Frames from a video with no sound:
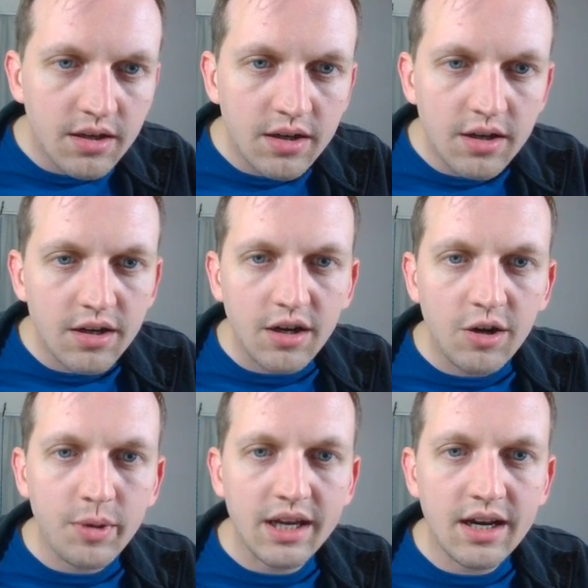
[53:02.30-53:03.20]
Oh
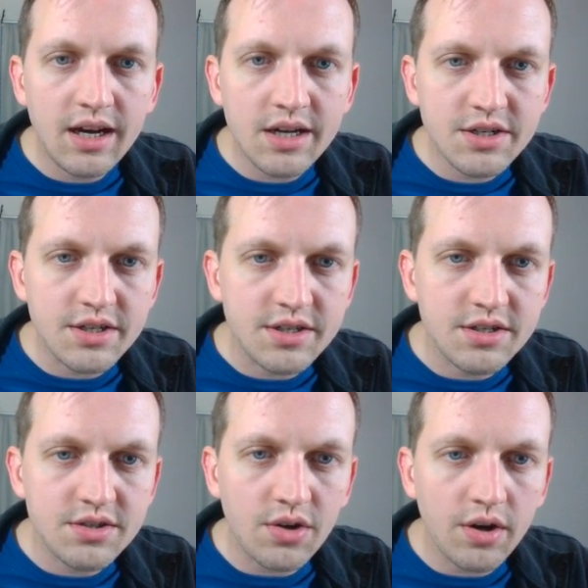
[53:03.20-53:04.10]
my gosh, it's
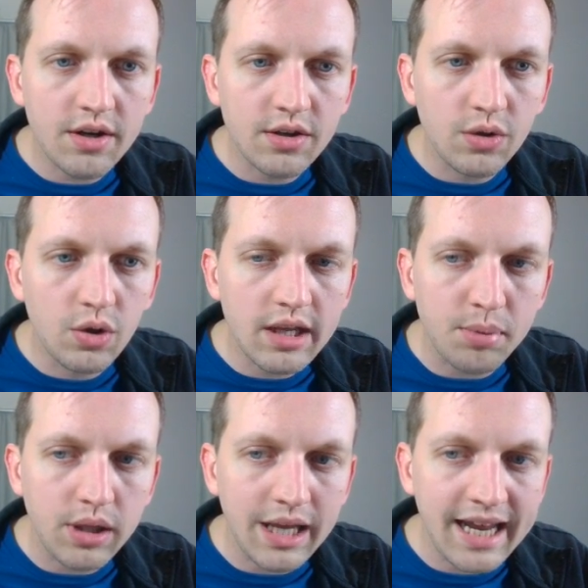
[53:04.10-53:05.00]
starting to look like a
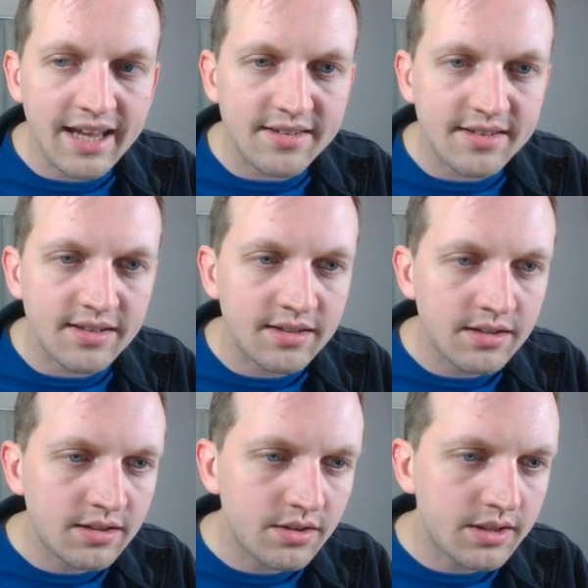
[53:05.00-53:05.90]
plant.
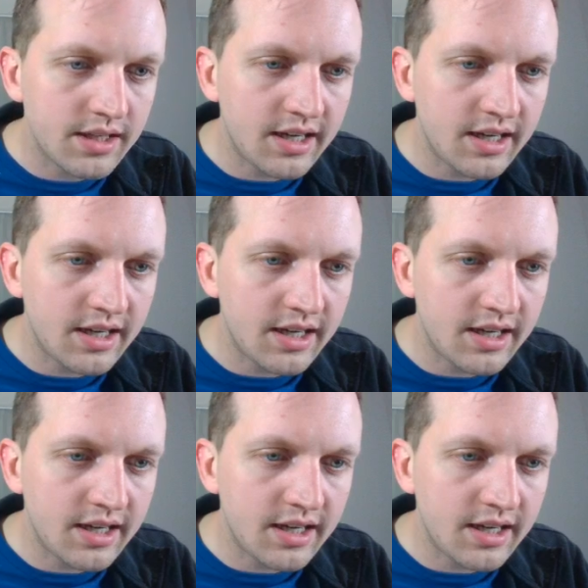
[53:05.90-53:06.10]
Look at that.